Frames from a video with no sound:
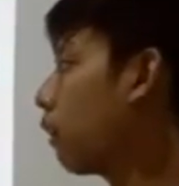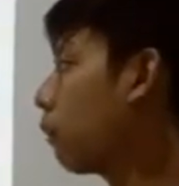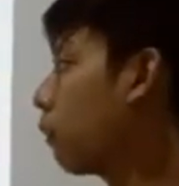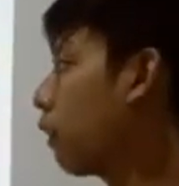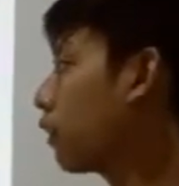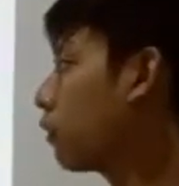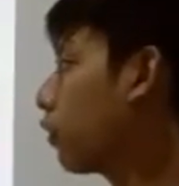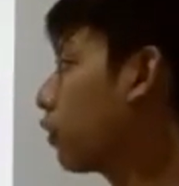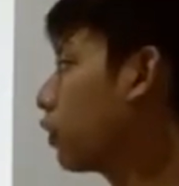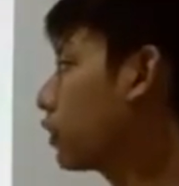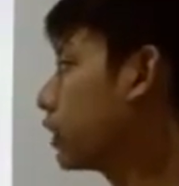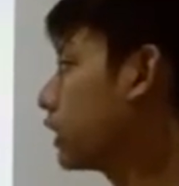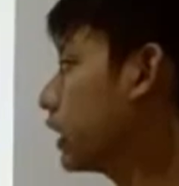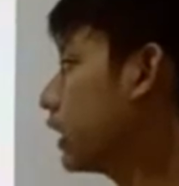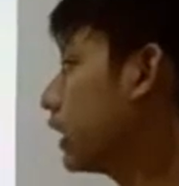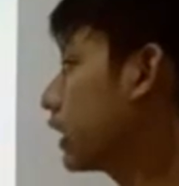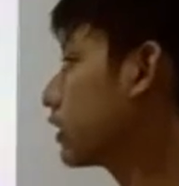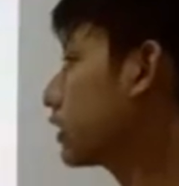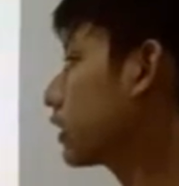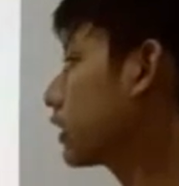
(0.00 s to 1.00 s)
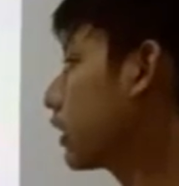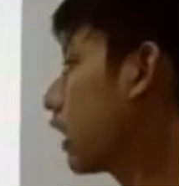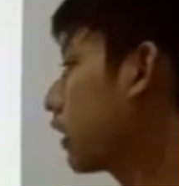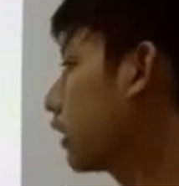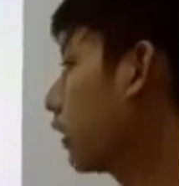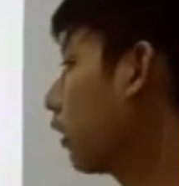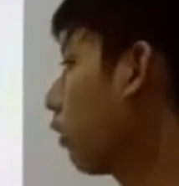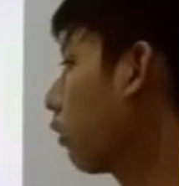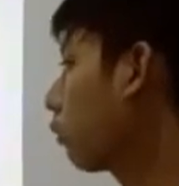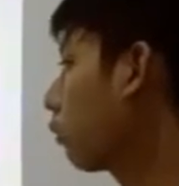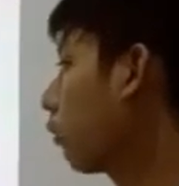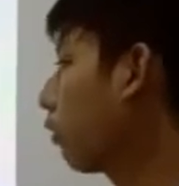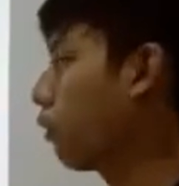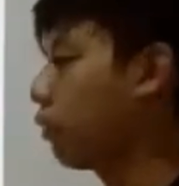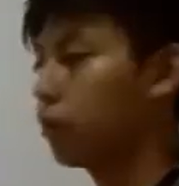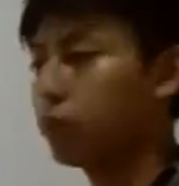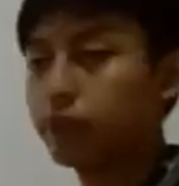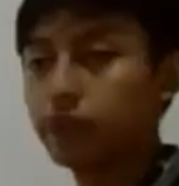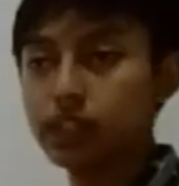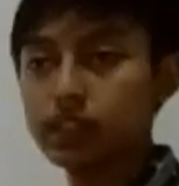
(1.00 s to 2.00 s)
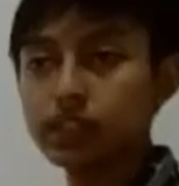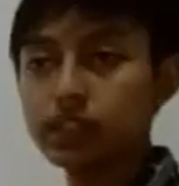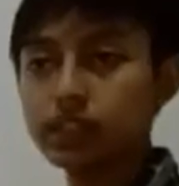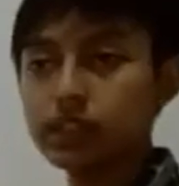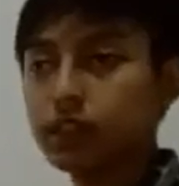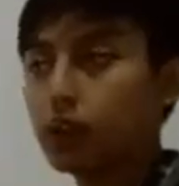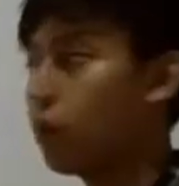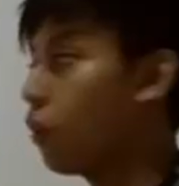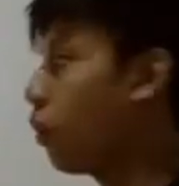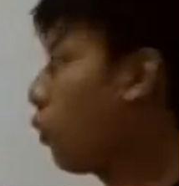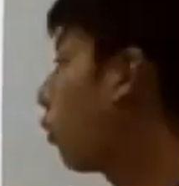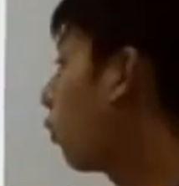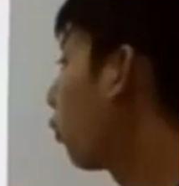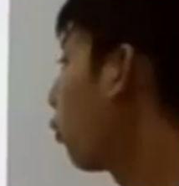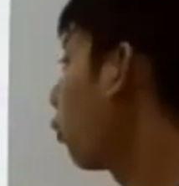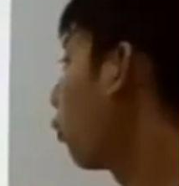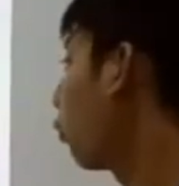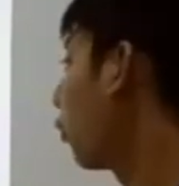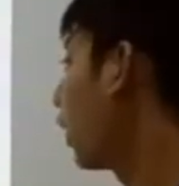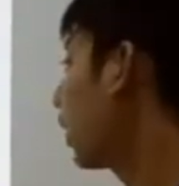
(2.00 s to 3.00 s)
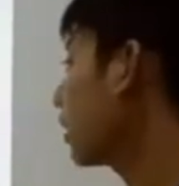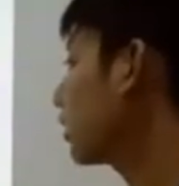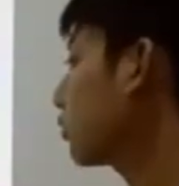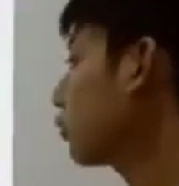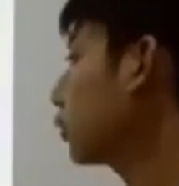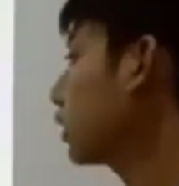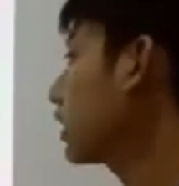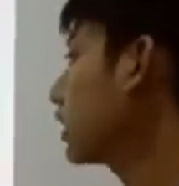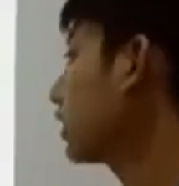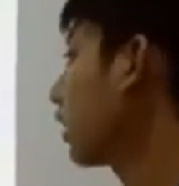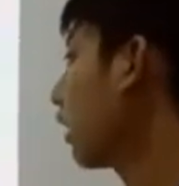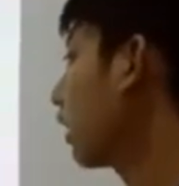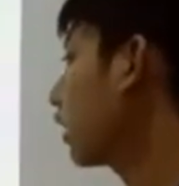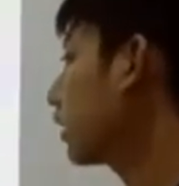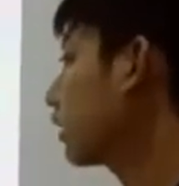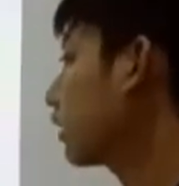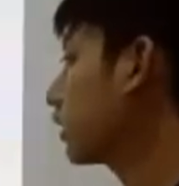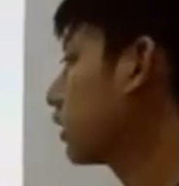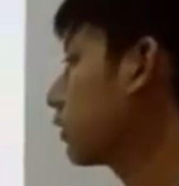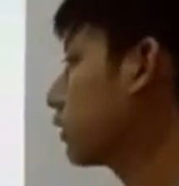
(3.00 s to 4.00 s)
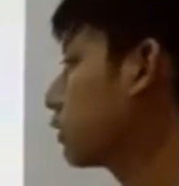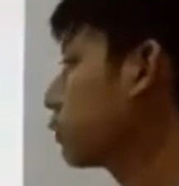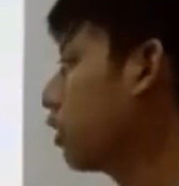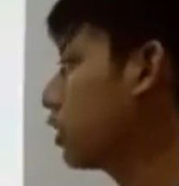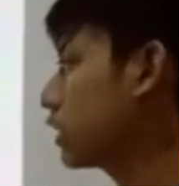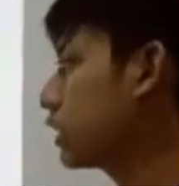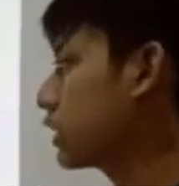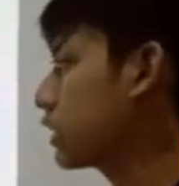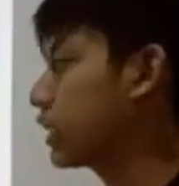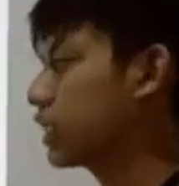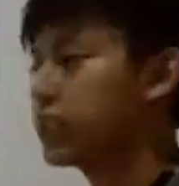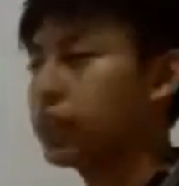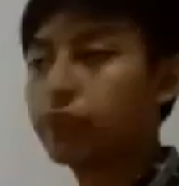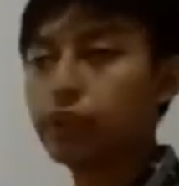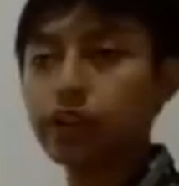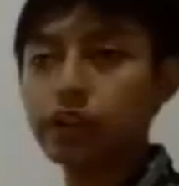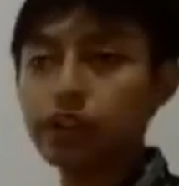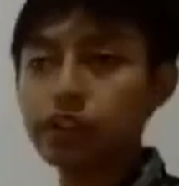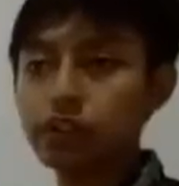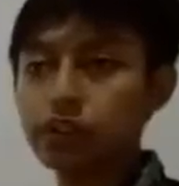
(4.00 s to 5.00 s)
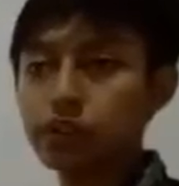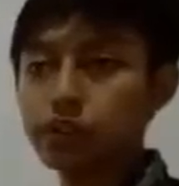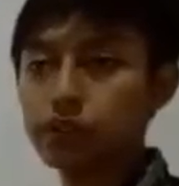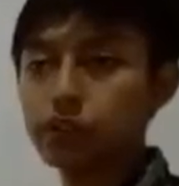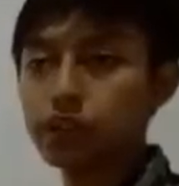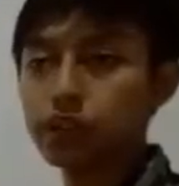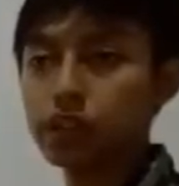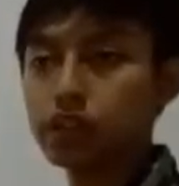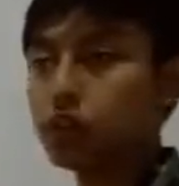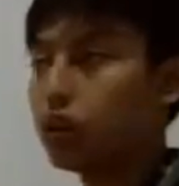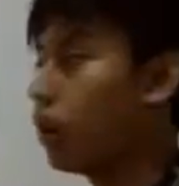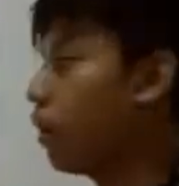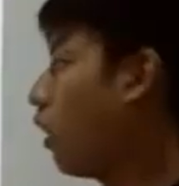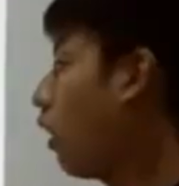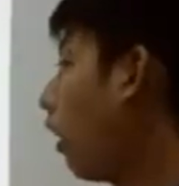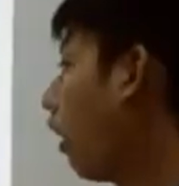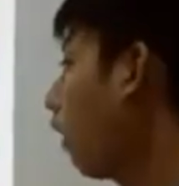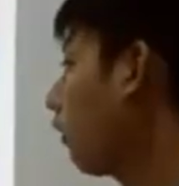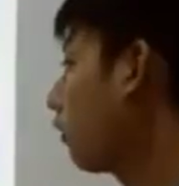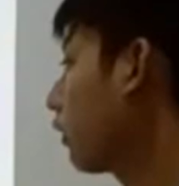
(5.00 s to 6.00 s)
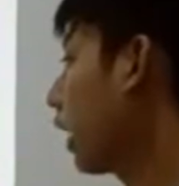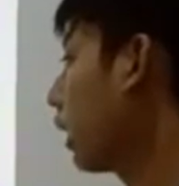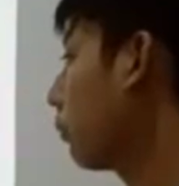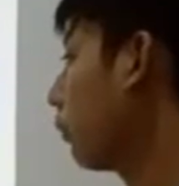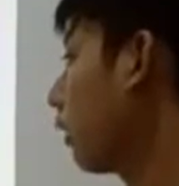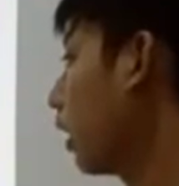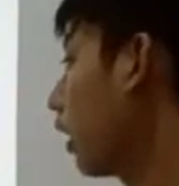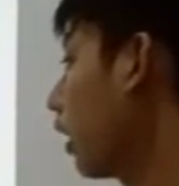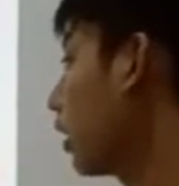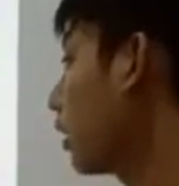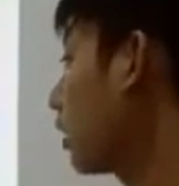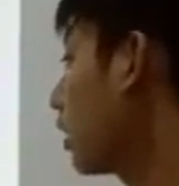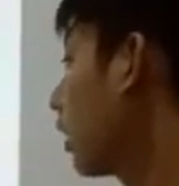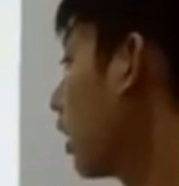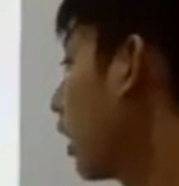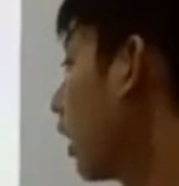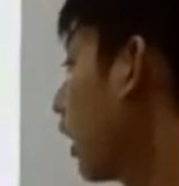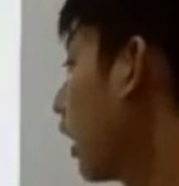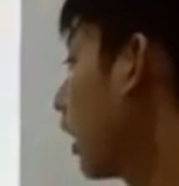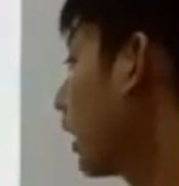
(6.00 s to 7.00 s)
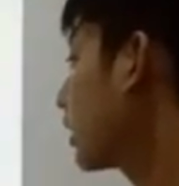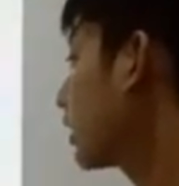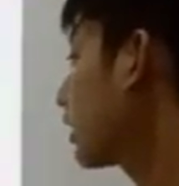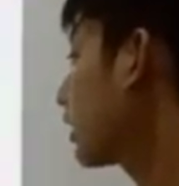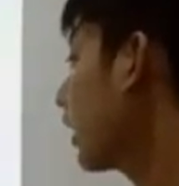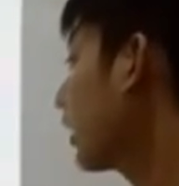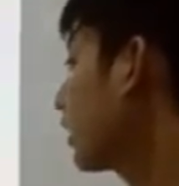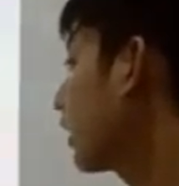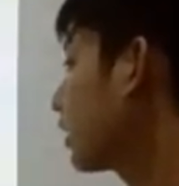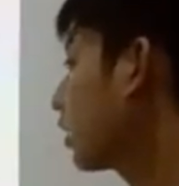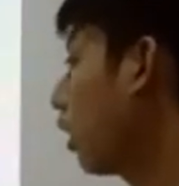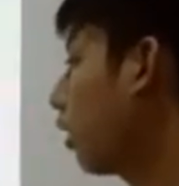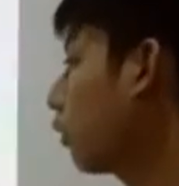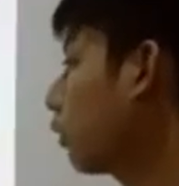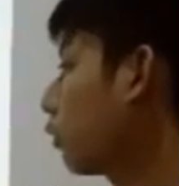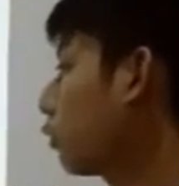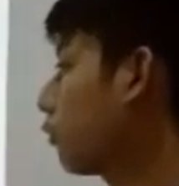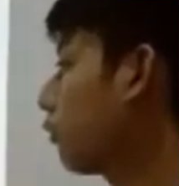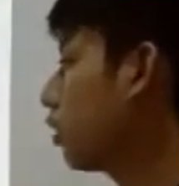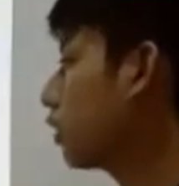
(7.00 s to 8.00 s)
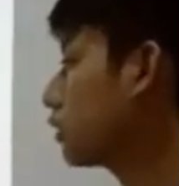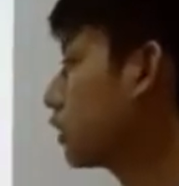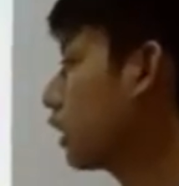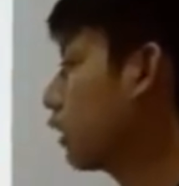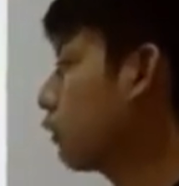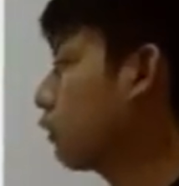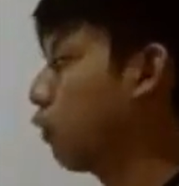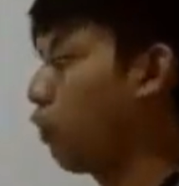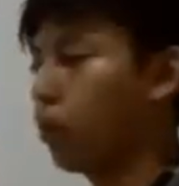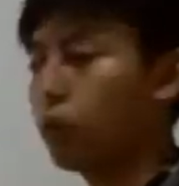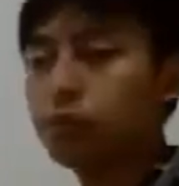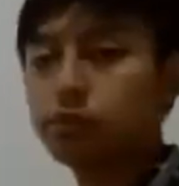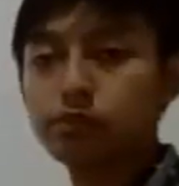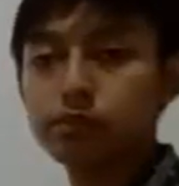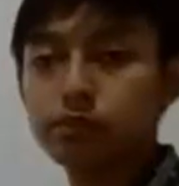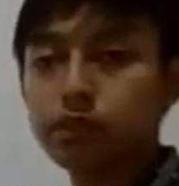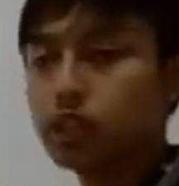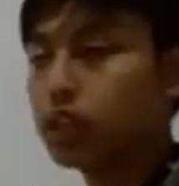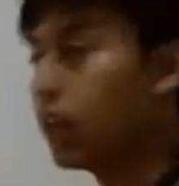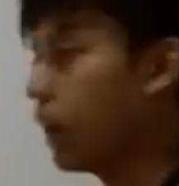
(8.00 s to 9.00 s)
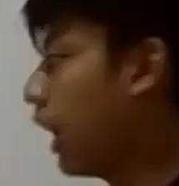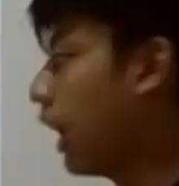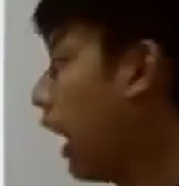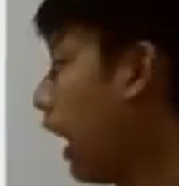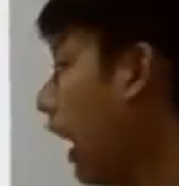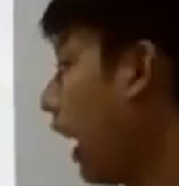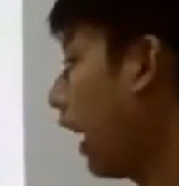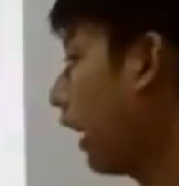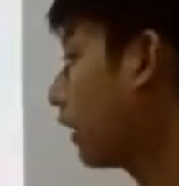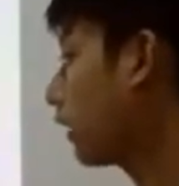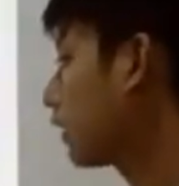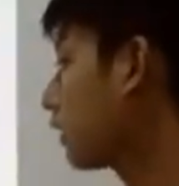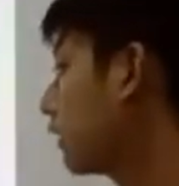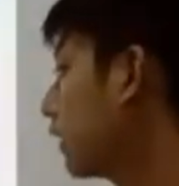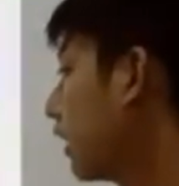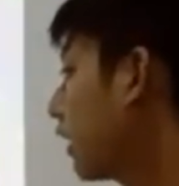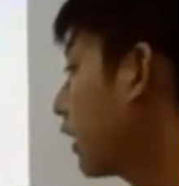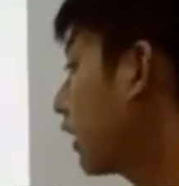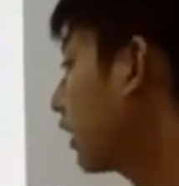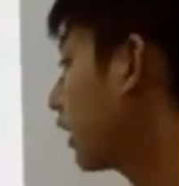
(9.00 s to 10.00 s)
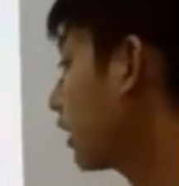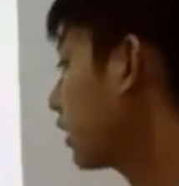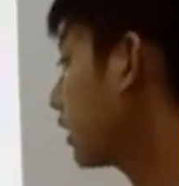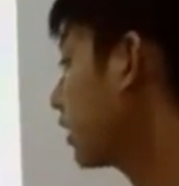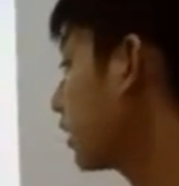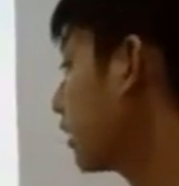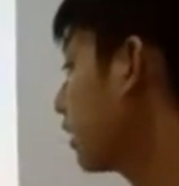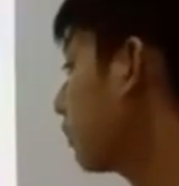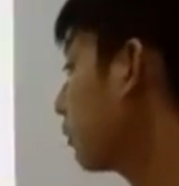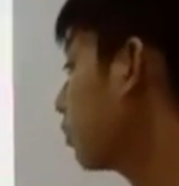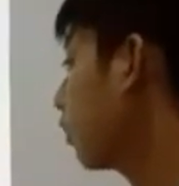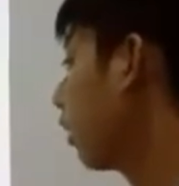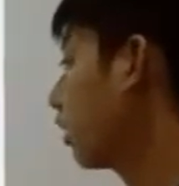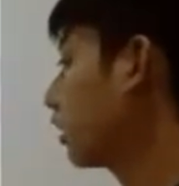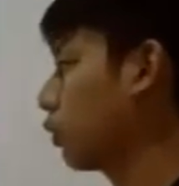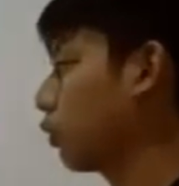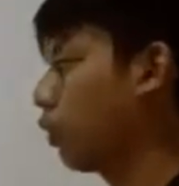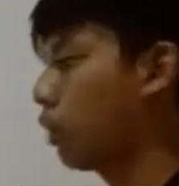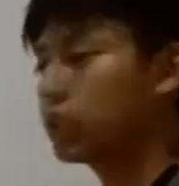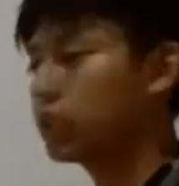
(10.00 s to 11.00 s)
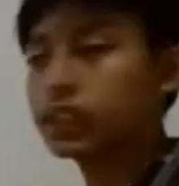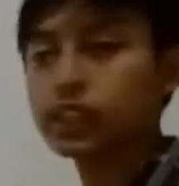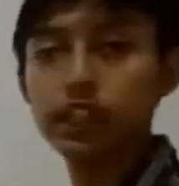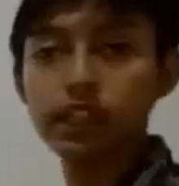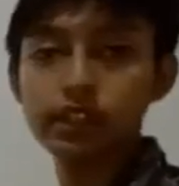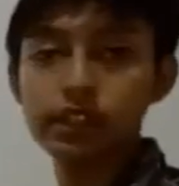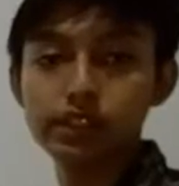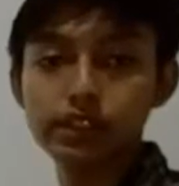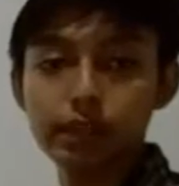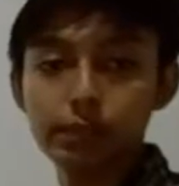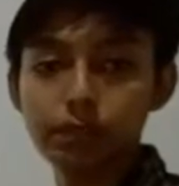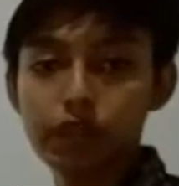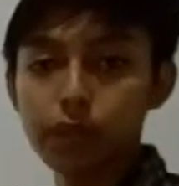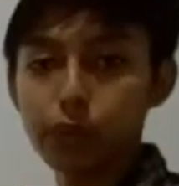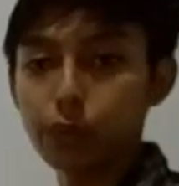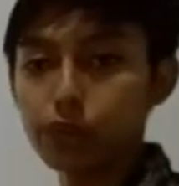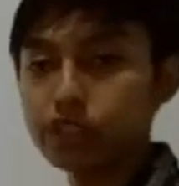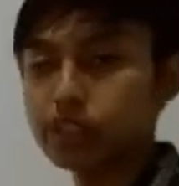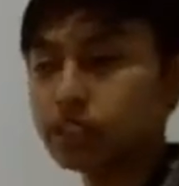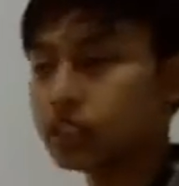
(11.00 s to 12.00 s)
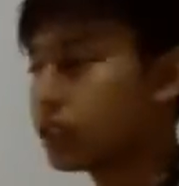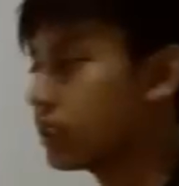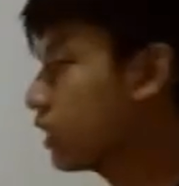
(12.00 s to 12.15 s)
Morphology is the study of morphemes, which are the smallest significant unit of grammar. It studies how words are formed and their relationship to other words in the same language.